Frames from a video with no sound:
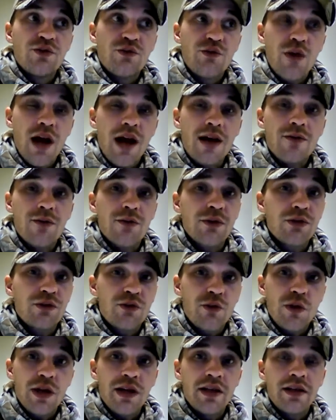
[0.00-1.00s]
Driver
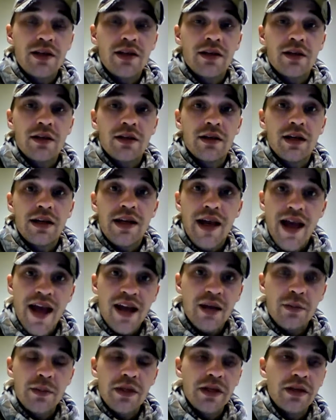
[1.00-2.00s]
Training
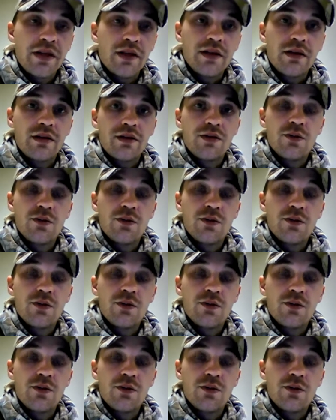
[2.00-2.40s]
Academy.